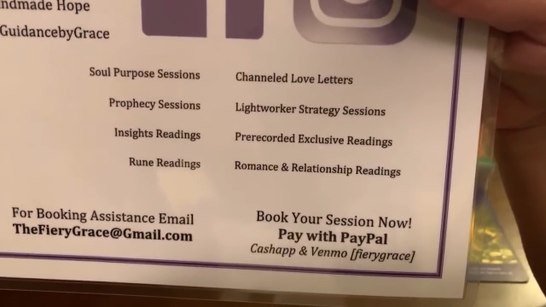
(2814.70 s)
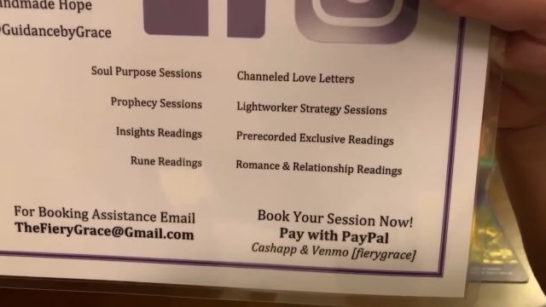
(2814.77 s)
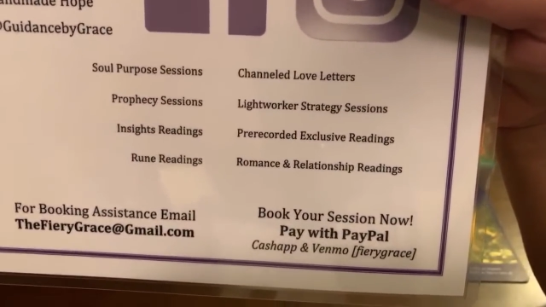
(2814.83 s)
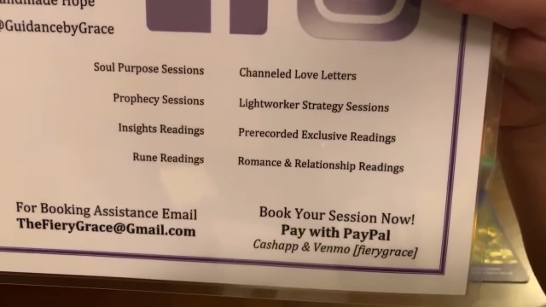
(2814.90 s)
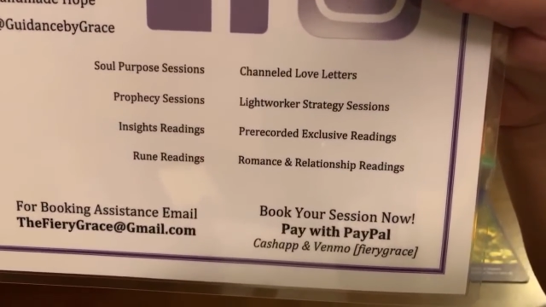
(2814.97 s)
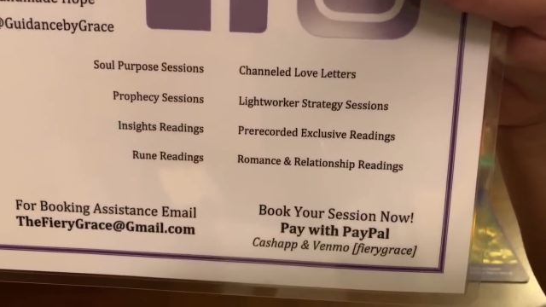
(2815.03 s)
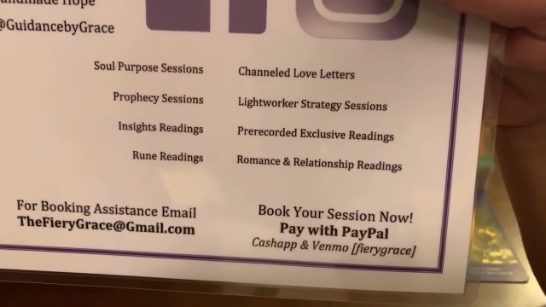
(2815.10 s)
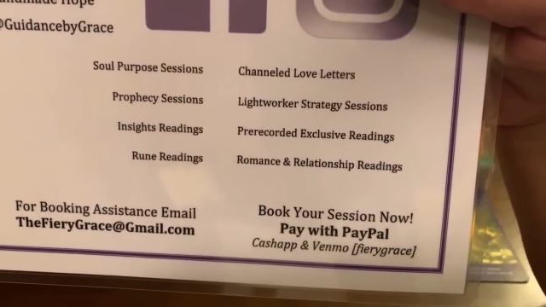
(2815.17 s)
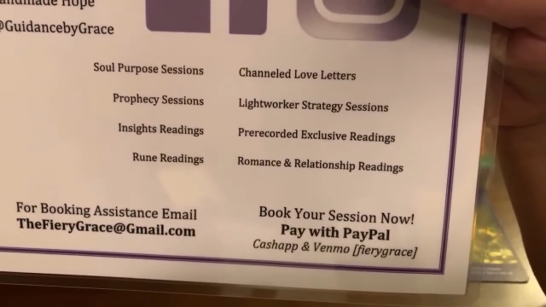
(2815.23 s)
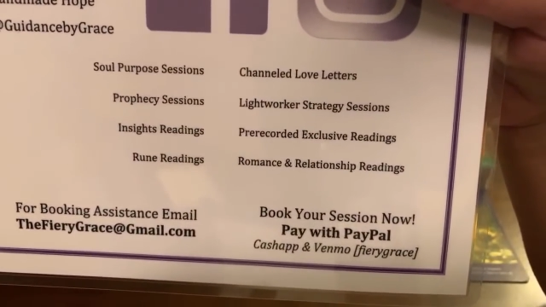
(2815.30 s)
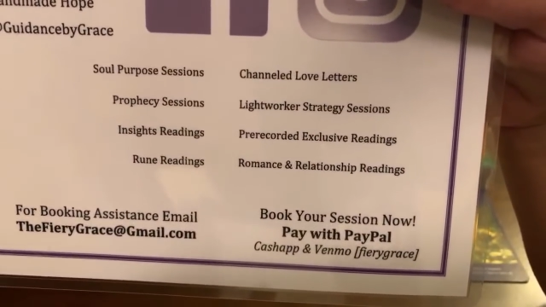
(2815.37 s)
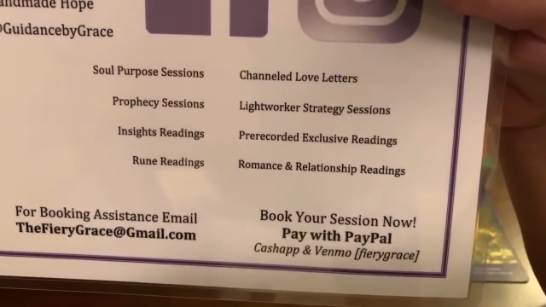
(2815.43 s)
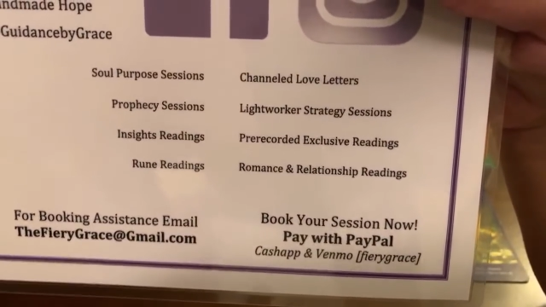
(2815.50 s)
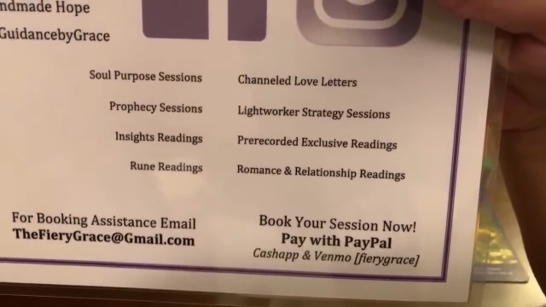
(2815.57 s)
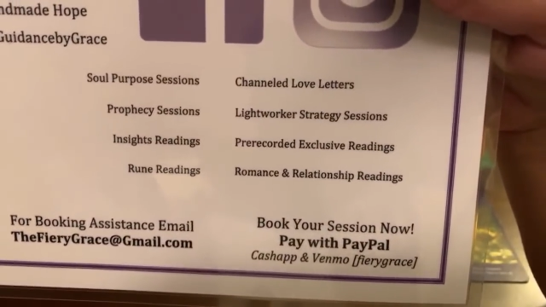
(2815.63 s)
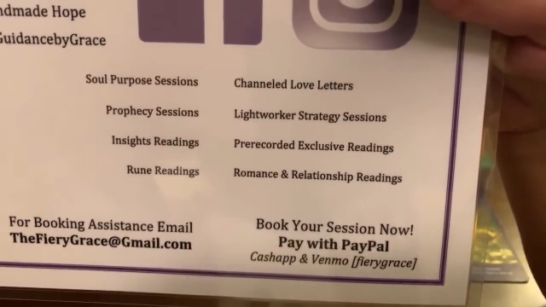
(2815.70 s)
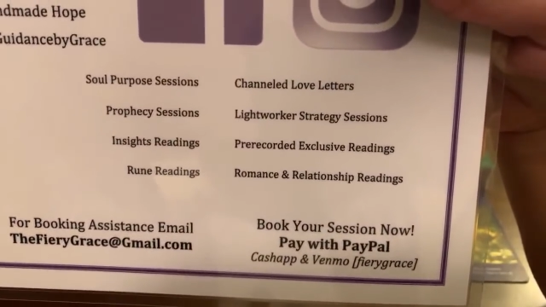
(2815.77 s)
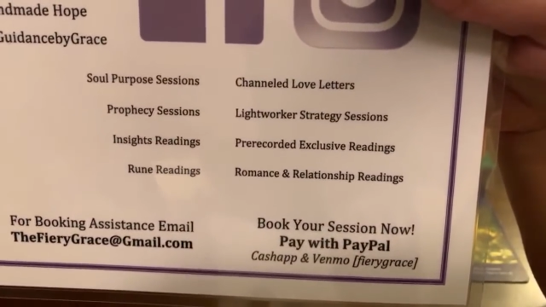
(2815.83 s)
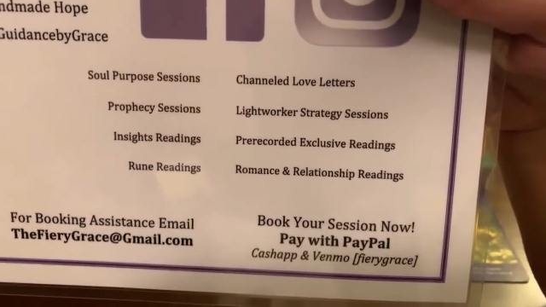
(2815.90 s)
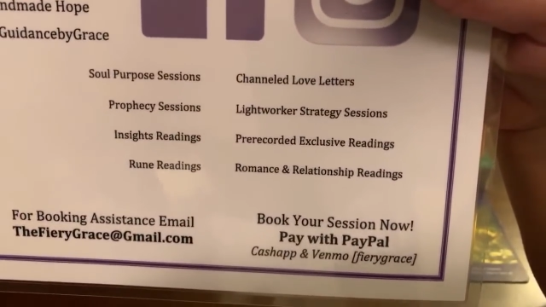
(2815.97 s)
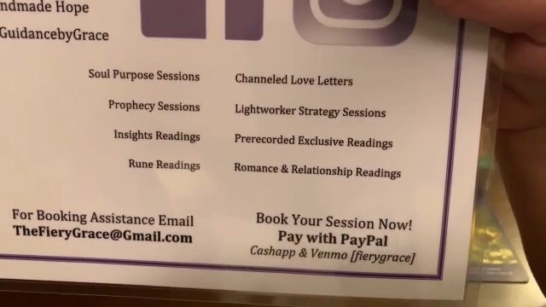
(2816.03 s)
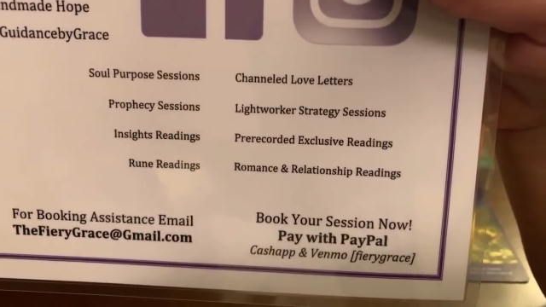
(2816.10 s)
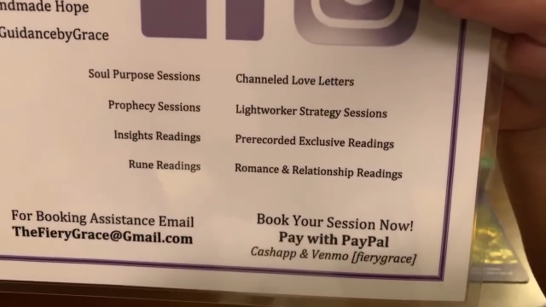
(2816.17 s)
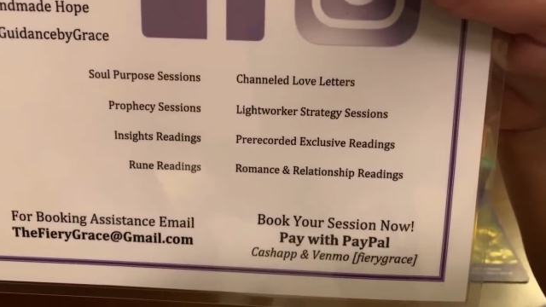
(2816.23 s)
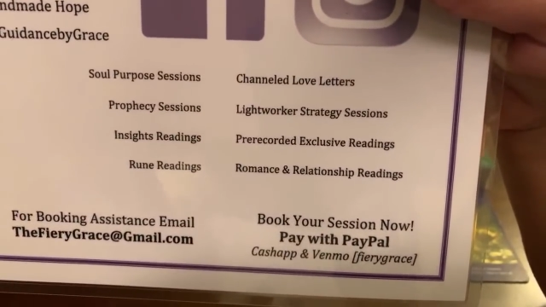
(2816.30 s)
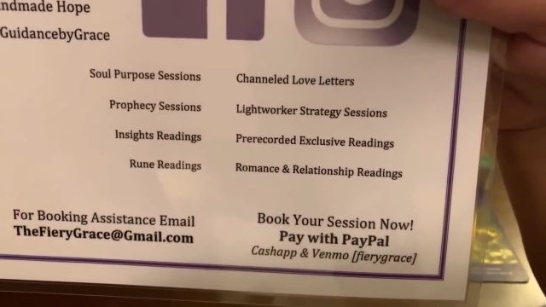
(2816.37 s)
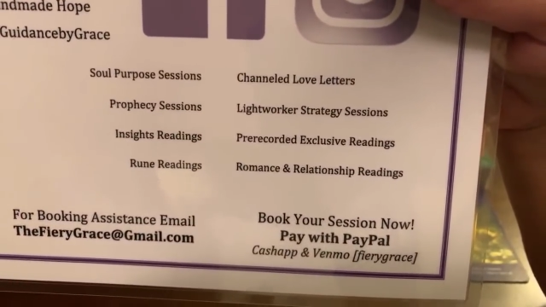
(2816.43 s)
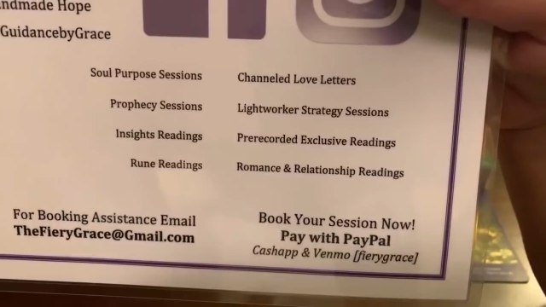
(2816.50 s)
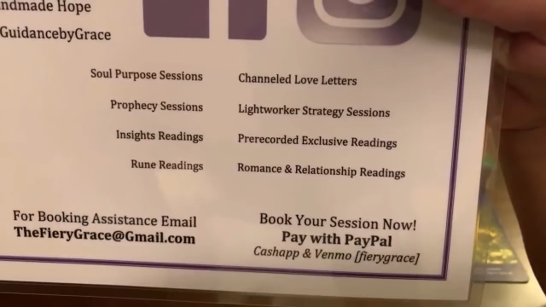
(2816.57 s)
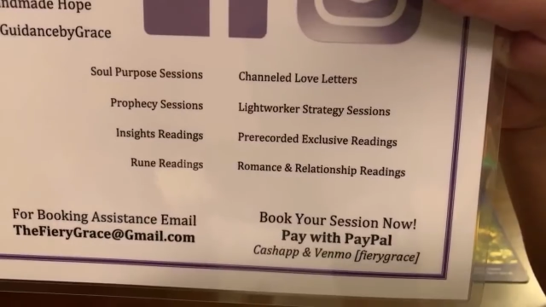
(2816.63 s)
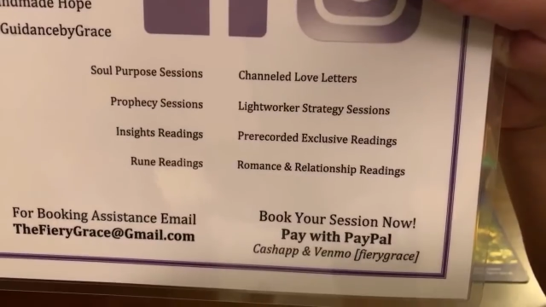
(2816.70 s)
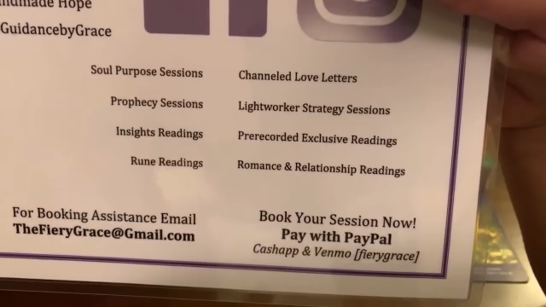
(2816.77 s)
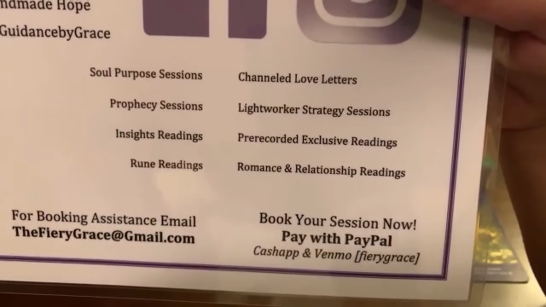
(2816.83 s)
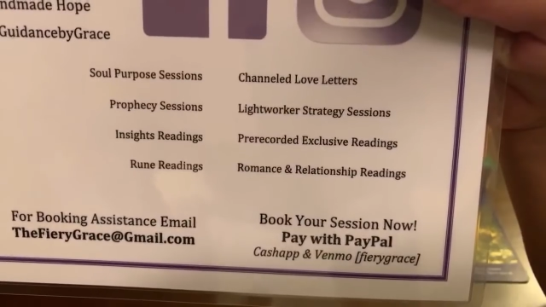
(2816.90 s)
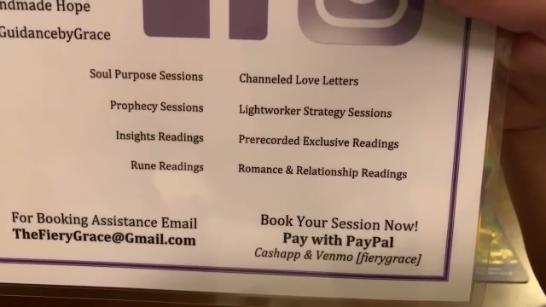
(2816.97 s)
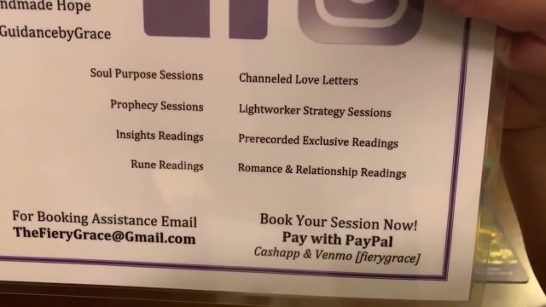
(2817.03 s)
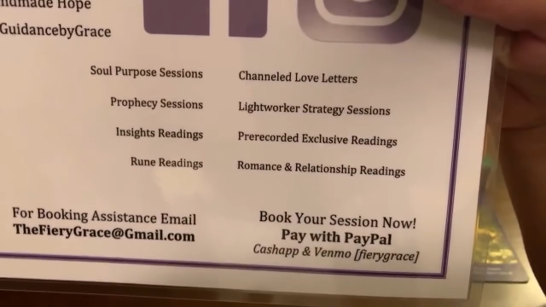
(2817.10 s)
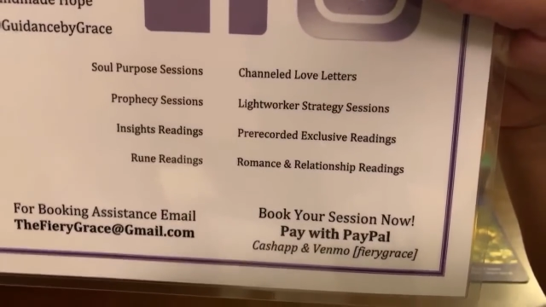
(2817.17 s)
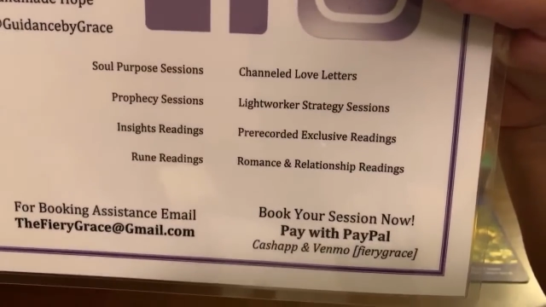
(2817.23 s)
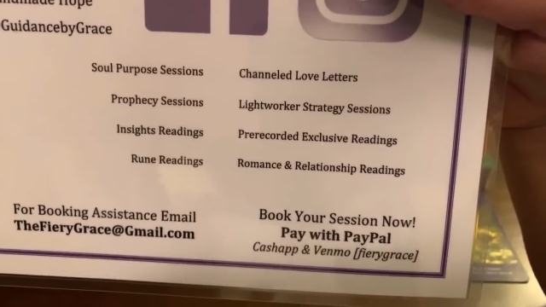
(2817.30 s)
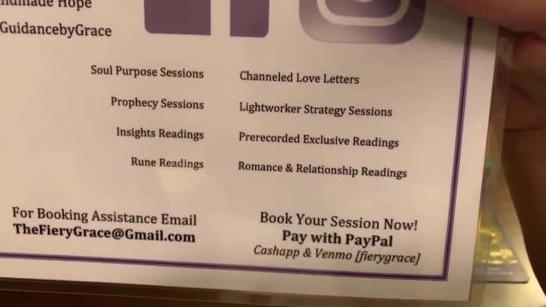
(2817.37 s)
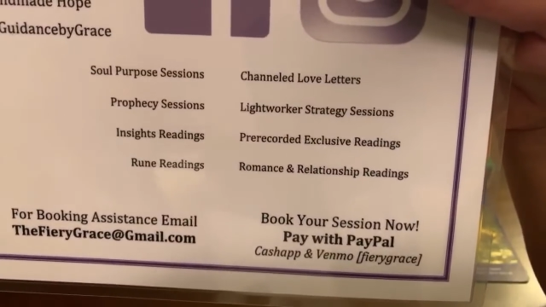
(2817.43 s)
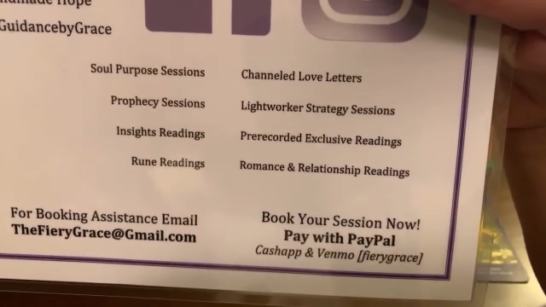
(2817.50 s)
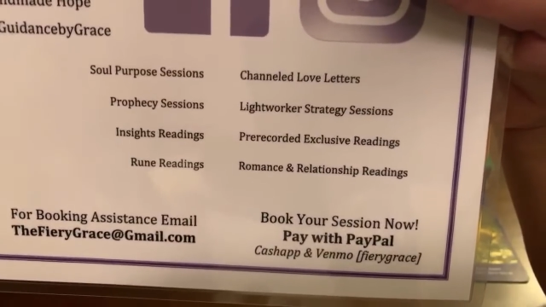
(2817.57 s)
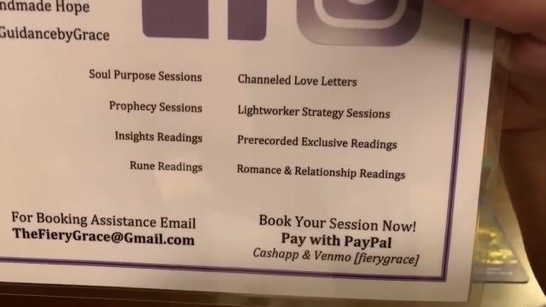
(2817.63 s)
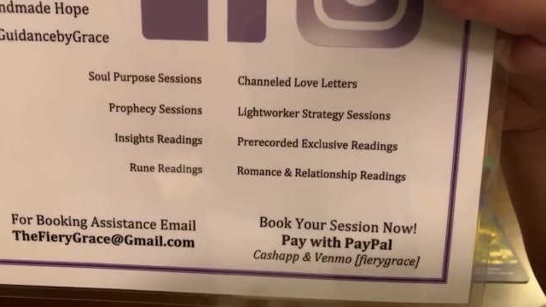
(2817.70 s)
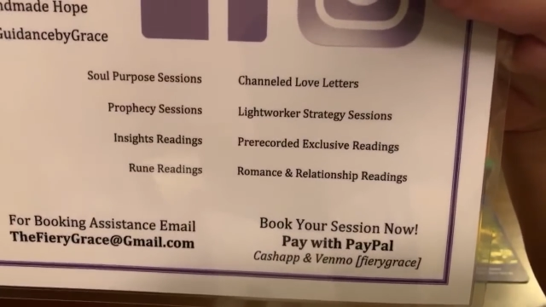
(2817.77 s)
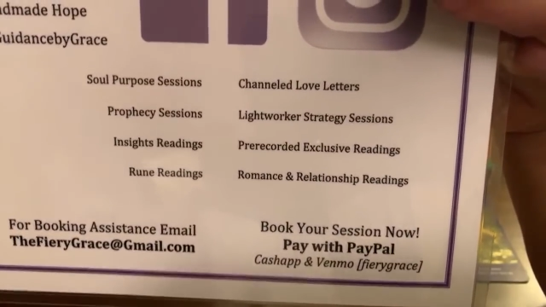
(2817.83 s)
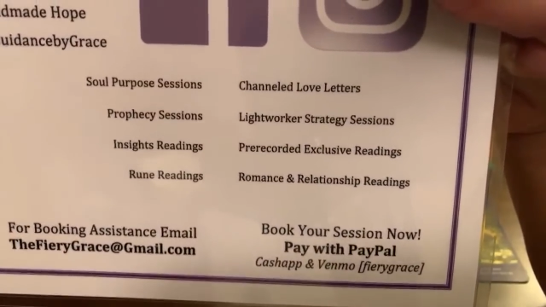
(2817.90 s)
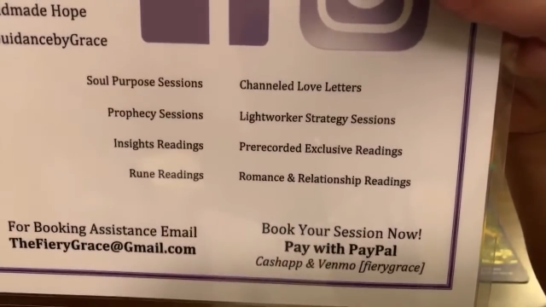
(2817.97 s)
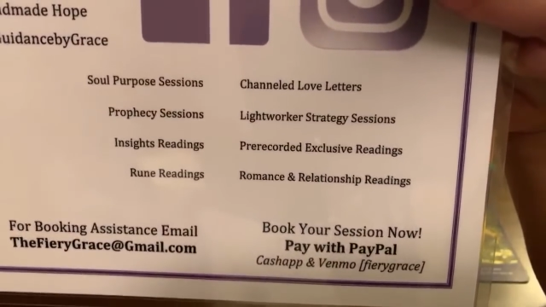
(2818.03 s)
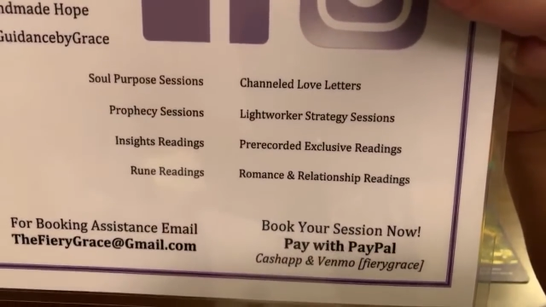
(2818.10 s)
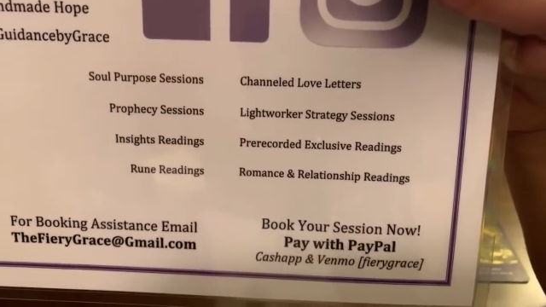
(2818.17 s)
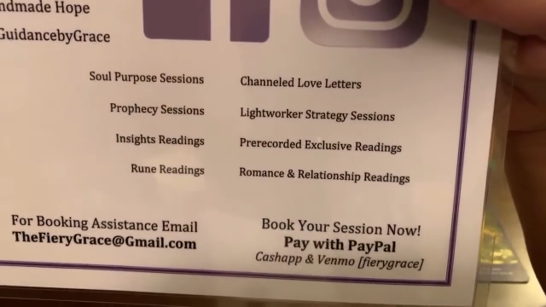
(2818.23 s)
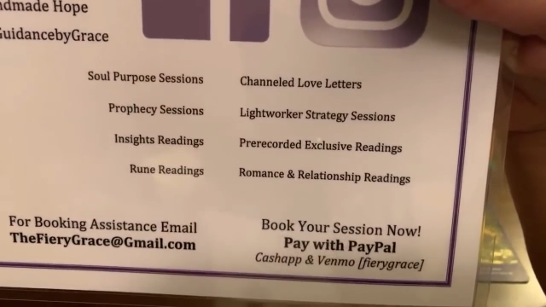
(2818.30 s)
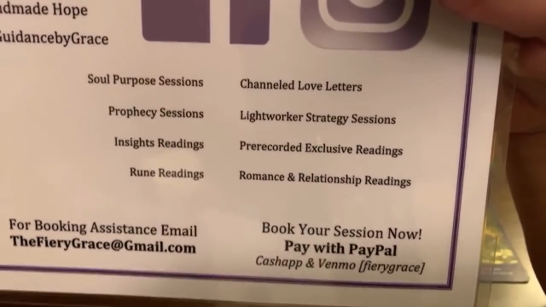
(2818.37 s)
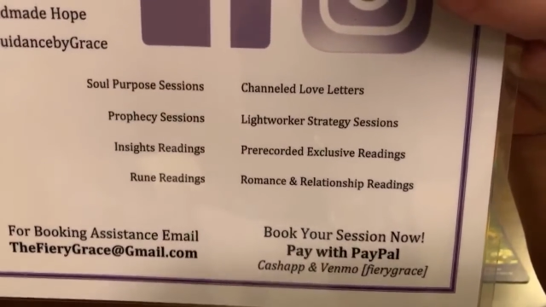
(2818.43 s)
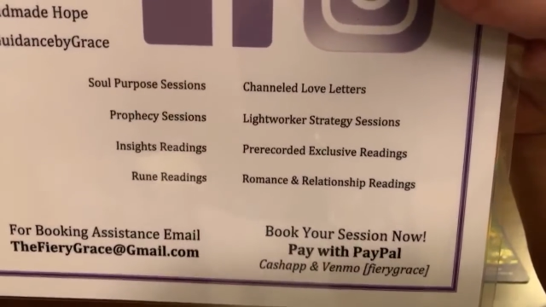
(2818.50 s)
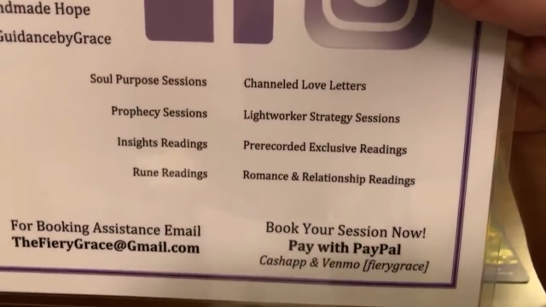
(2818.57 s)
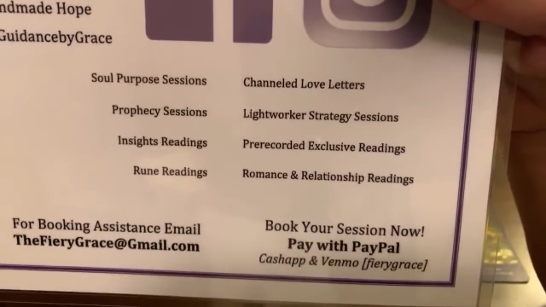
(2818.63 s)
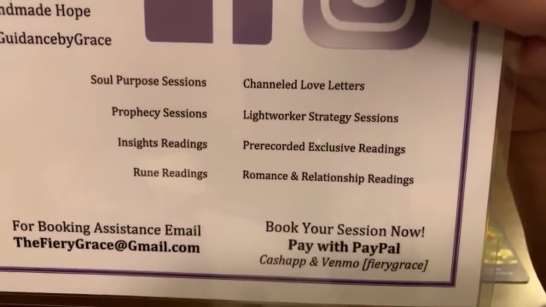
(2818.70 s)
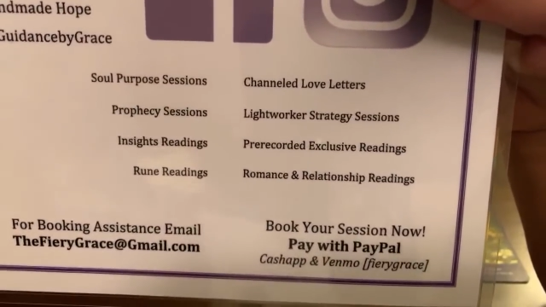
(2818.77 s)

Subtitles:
No face is visible, so there are no lips to read.